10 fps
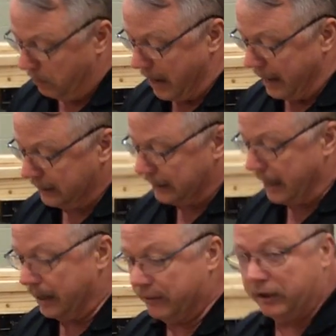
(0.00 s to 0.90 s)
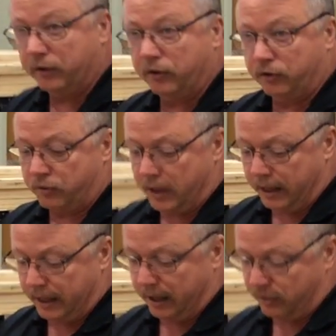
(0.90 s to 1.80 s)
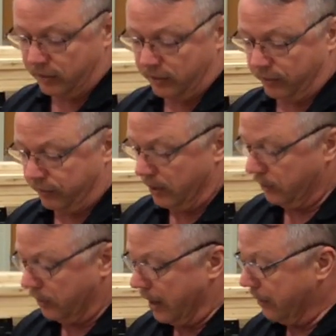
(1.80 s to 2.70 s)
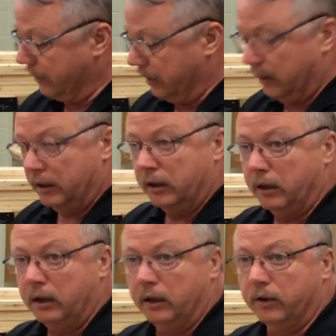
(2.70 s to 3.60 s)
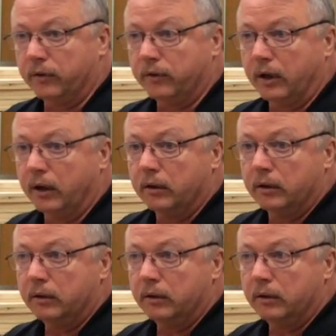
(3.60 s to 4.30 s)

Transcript: Back side of it is the straight edge, the front side of it is the